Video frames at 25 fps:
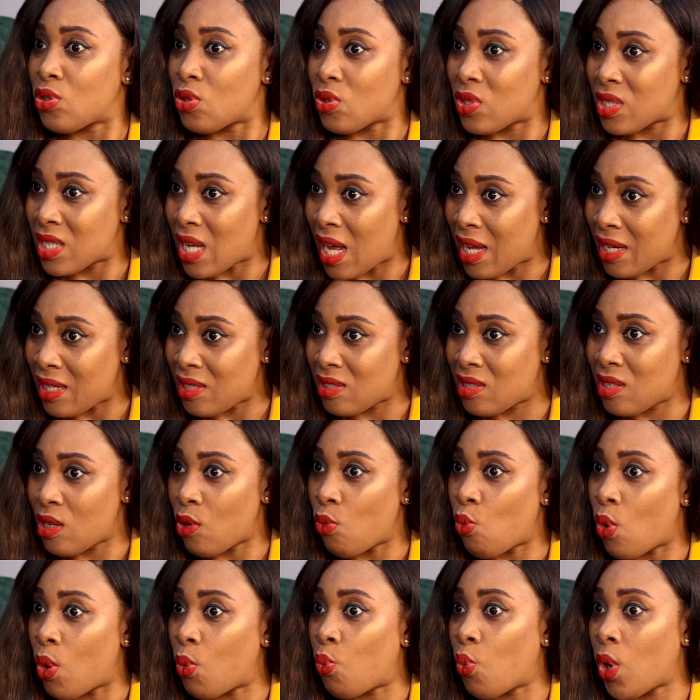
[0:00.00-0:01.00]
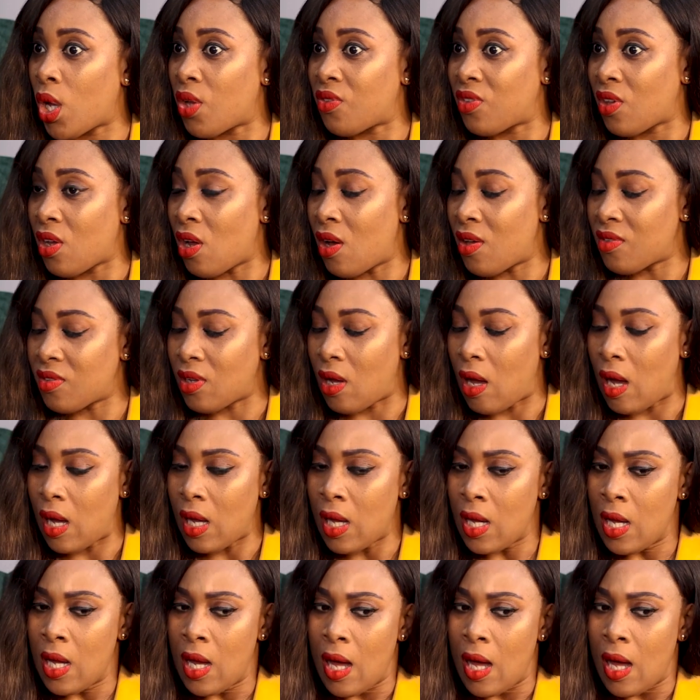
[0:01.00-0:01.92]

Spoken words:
society one way or the other.